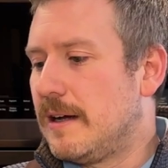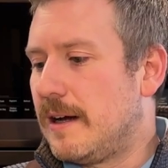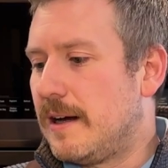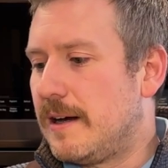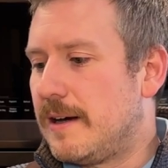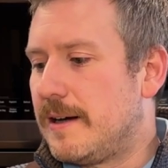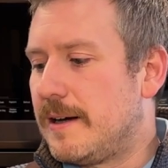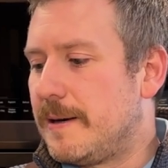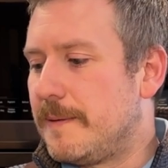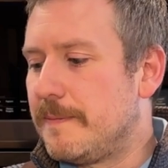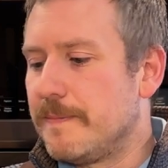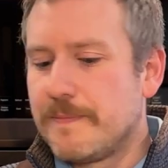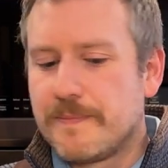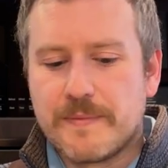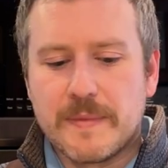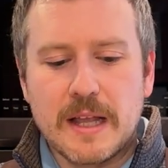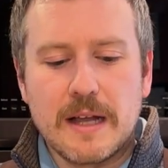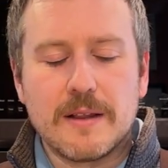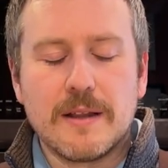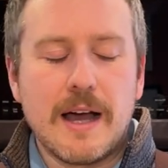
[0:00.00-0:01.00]
a
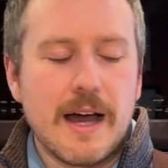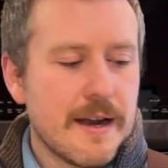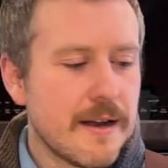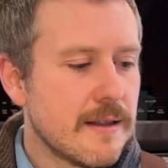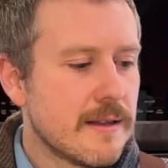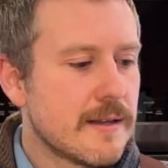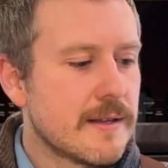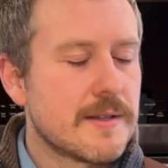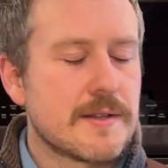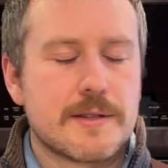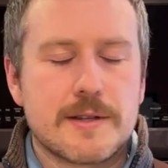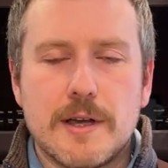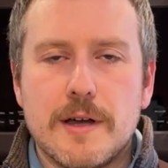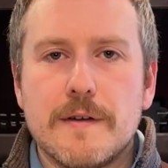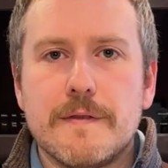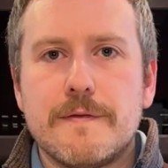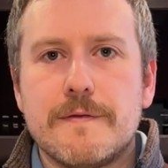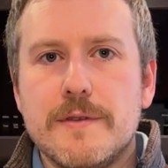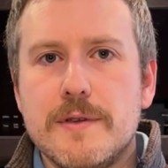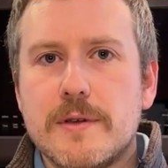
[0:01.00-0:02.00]
lot of this
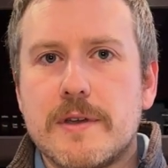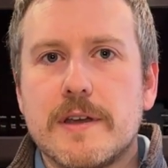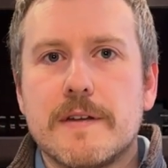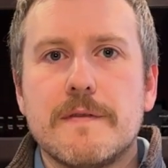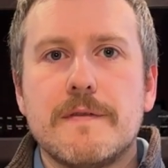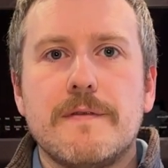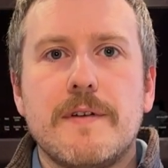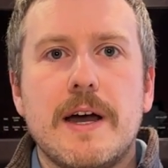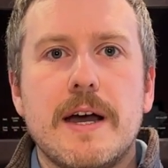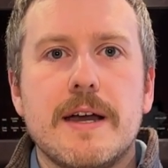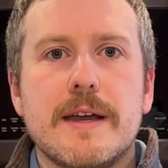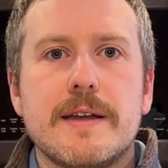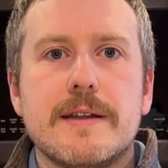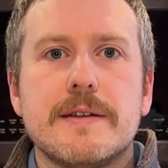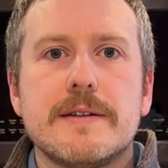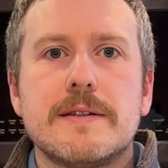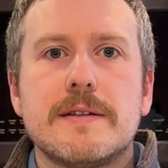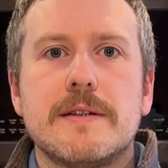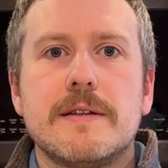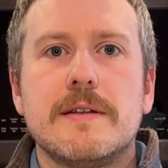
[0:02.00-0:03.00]
stuff you can
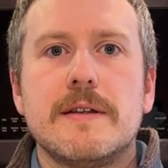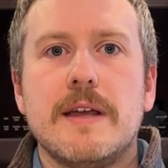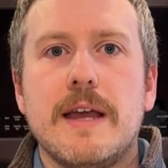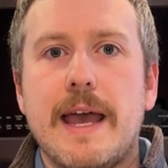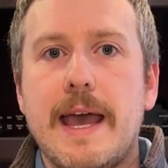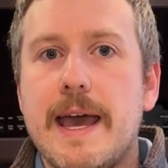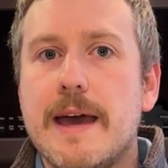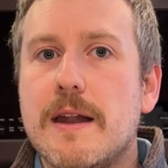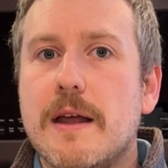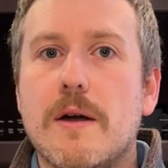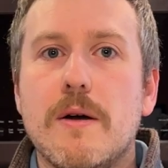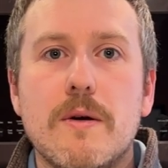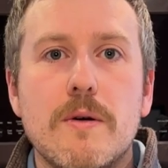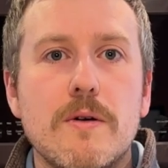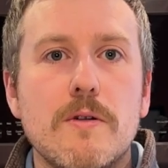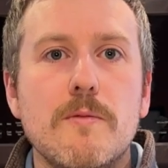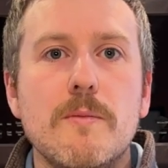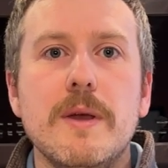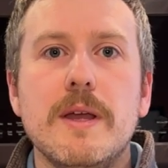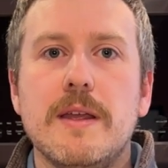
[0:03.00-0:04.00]
find at
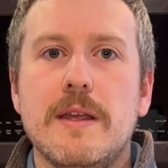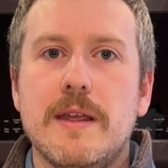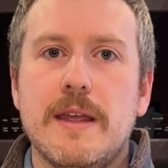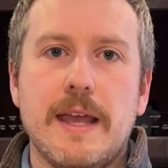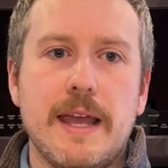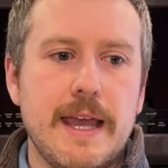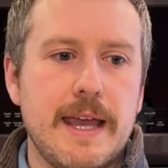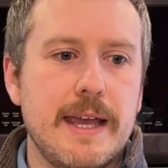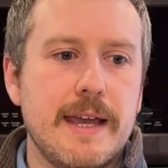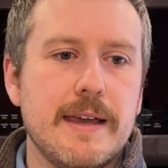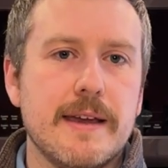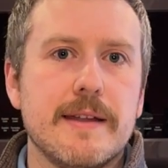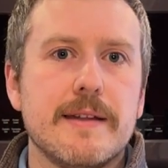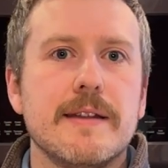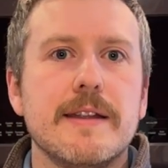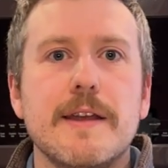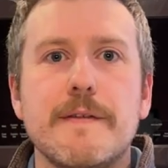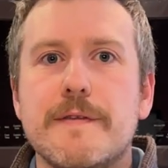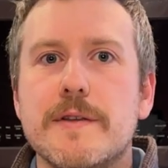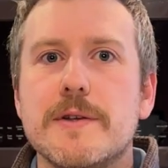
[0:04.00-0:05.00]
home. And
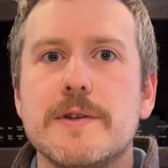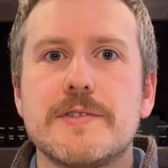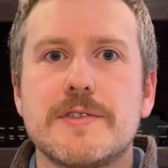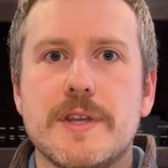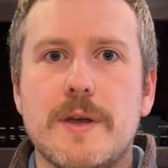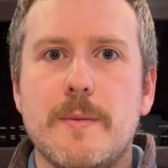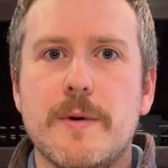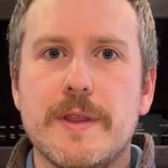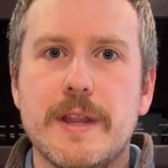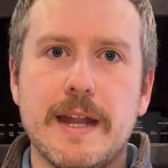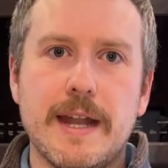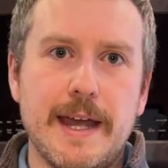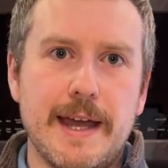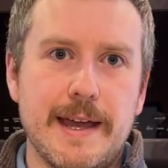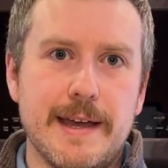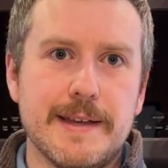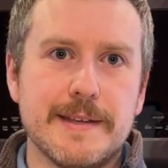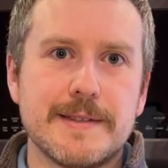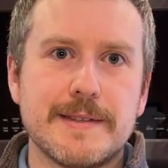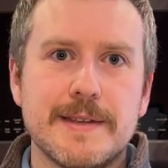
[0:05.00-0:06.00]
if you're someone that
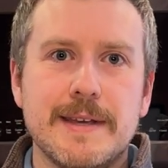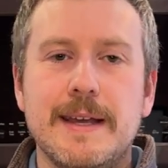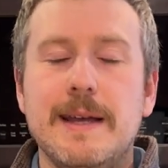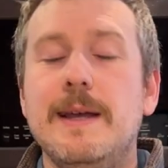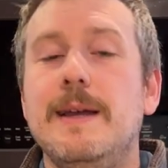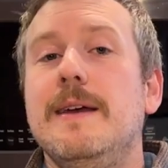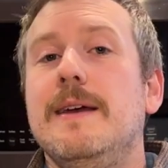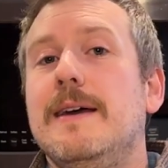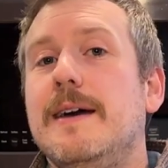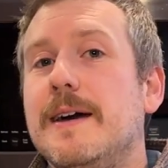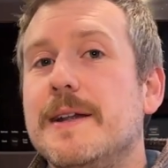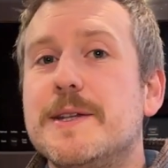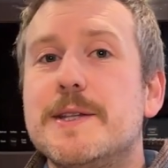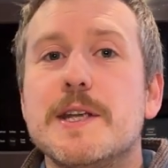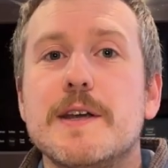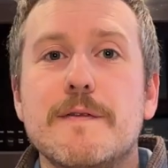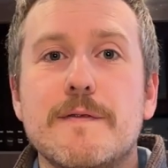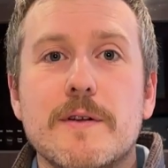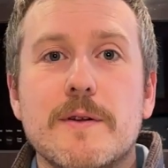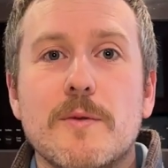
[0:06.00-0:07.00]
has a
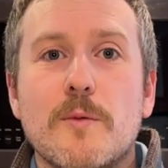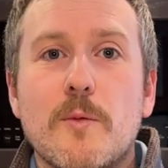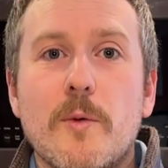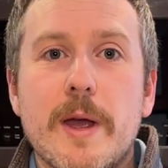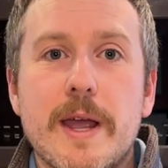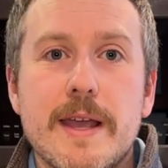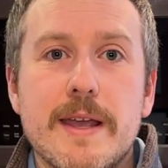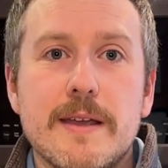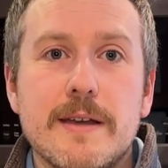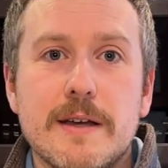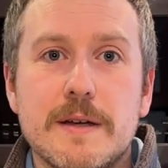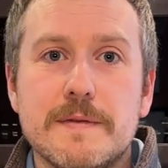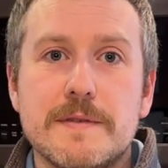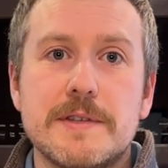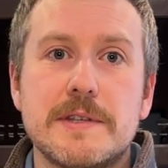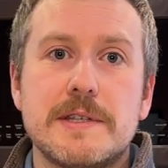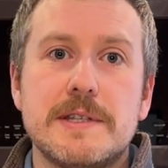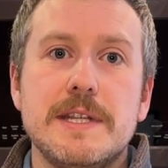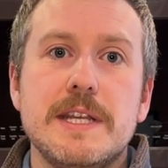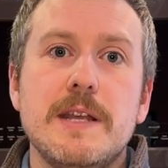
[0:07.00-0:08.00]
different way of
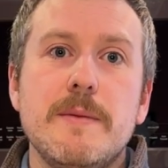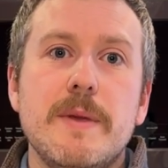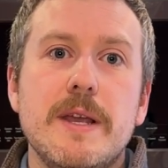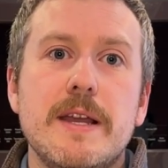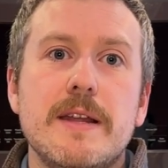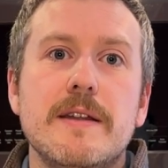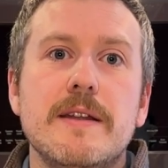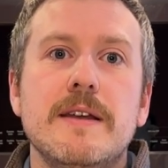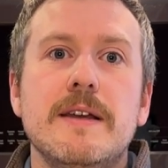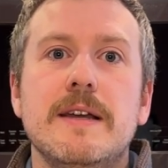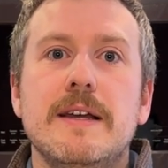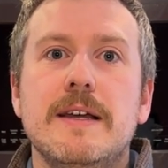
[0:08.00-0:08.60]
steaming